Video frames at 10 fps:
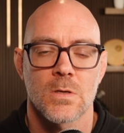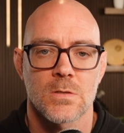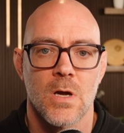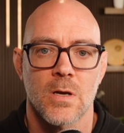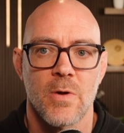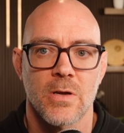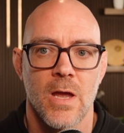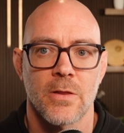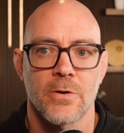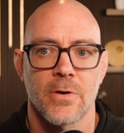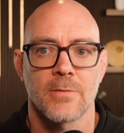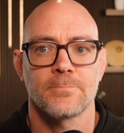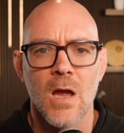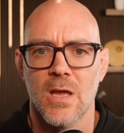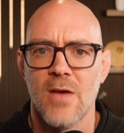talking about calendaring,
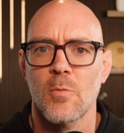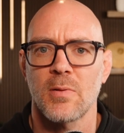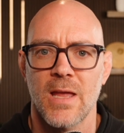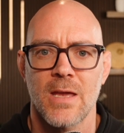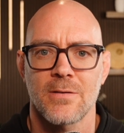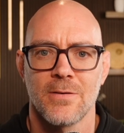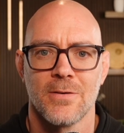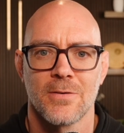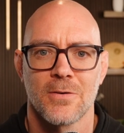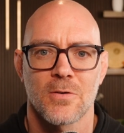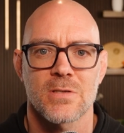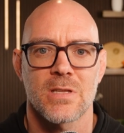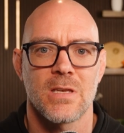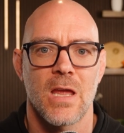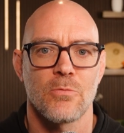do you have a plan or is
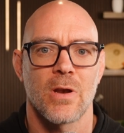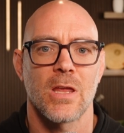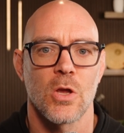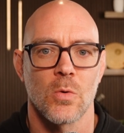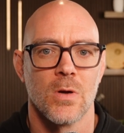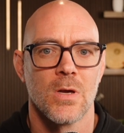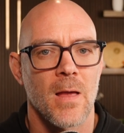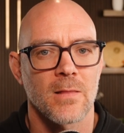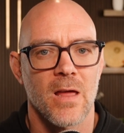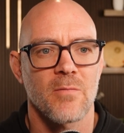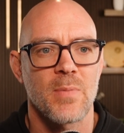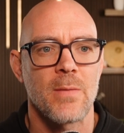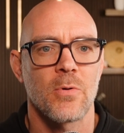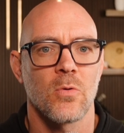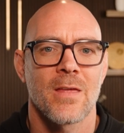the day running you? A lot of
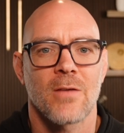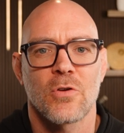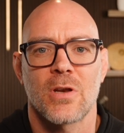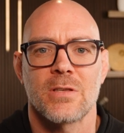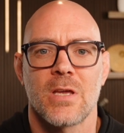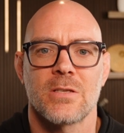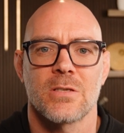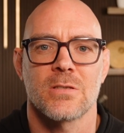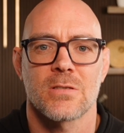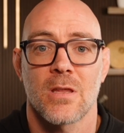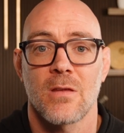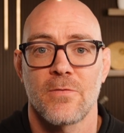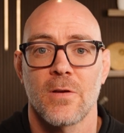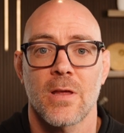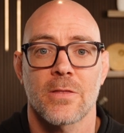people, they have good intentions and they
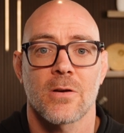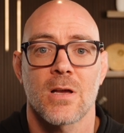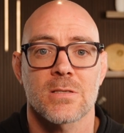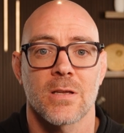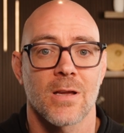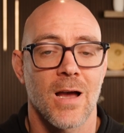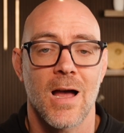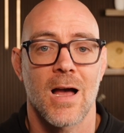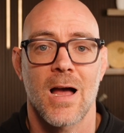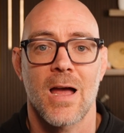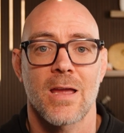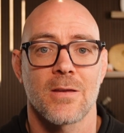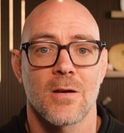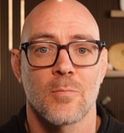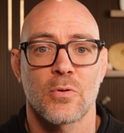feel like they're hustling.
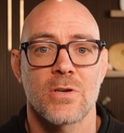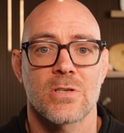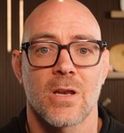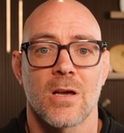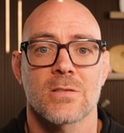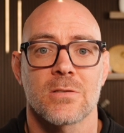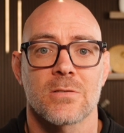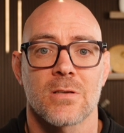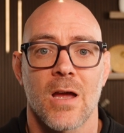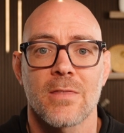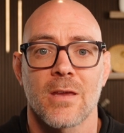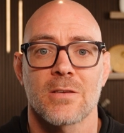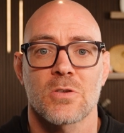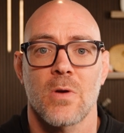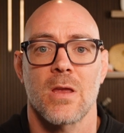I appreciate hustlers. I think
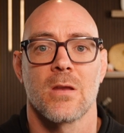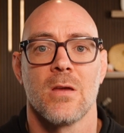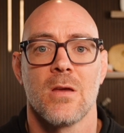it's great.